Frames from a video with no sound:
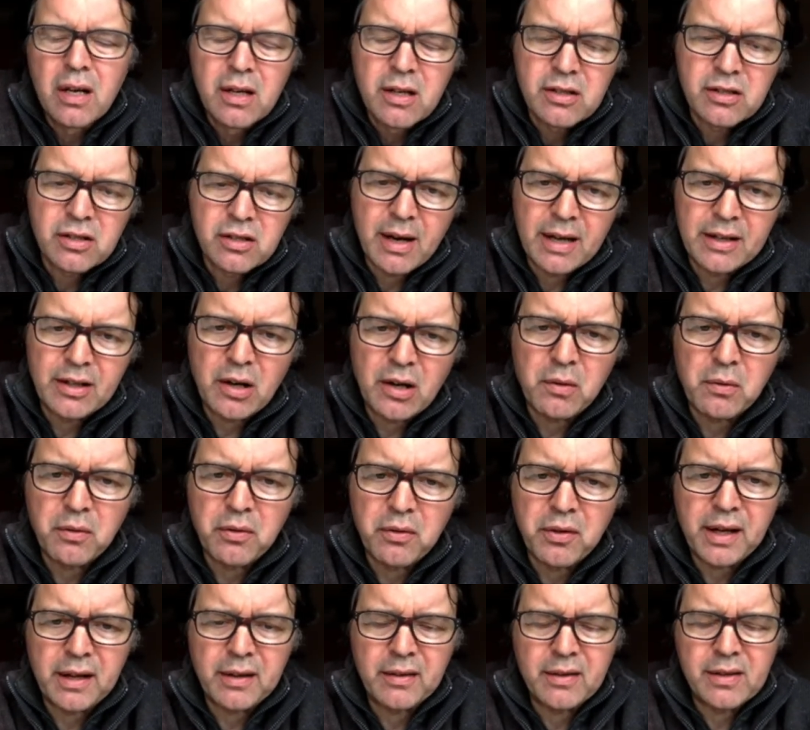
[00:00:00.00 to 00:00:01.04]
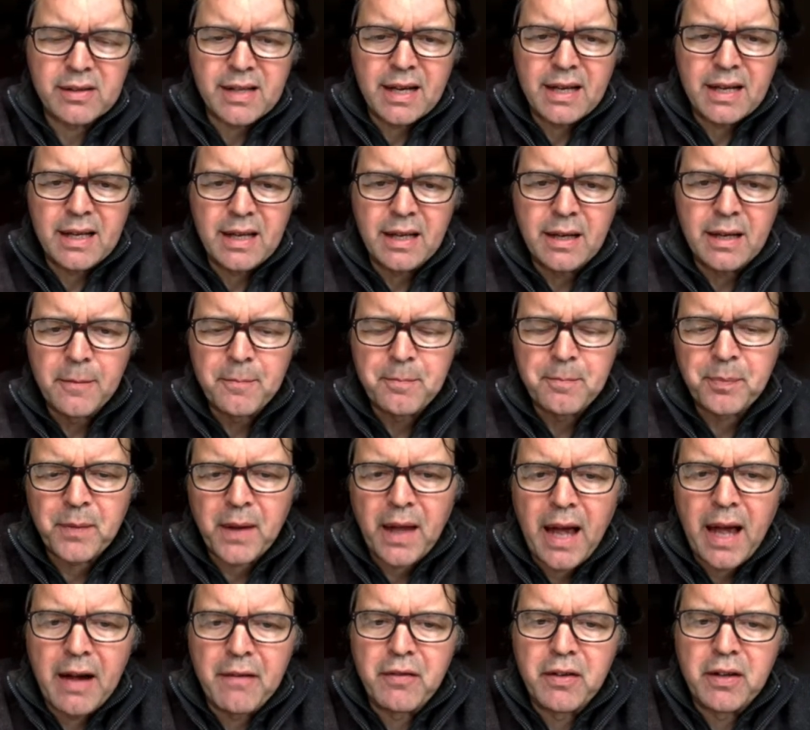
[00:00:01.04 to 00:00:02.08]
So I don't think there's any
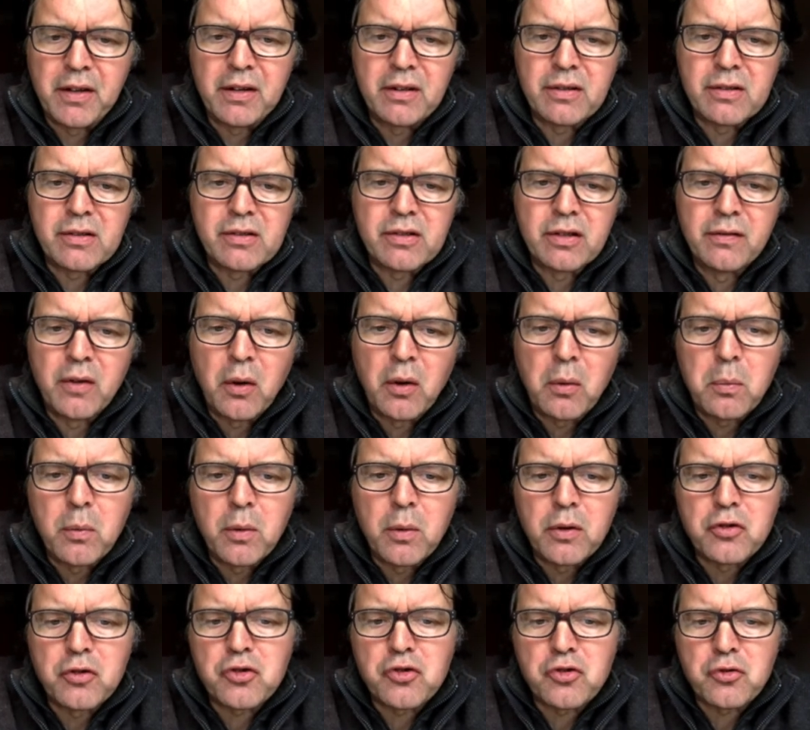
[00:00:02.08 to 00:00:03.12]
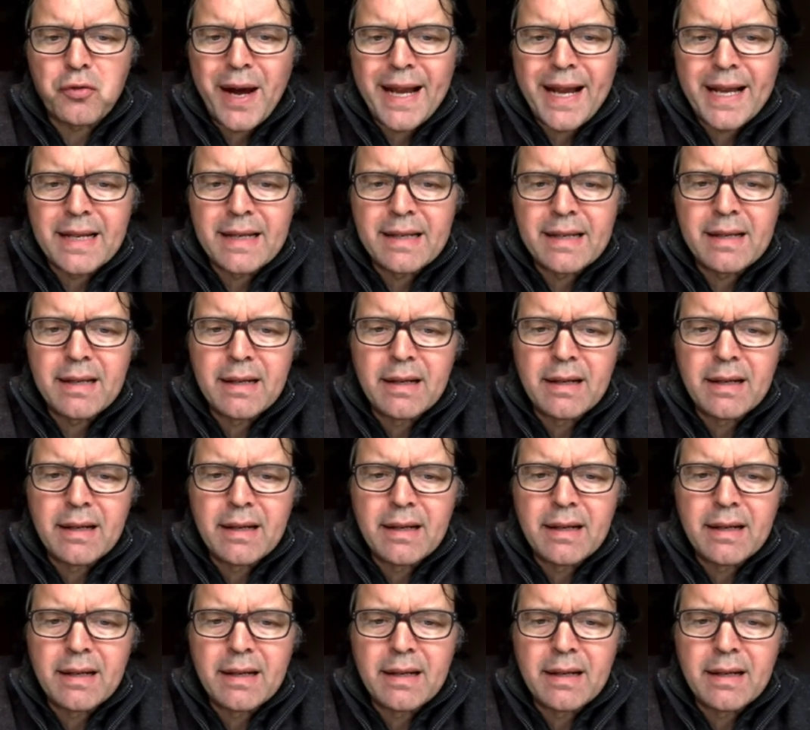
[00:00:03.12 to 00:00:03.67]
evidence of upward trend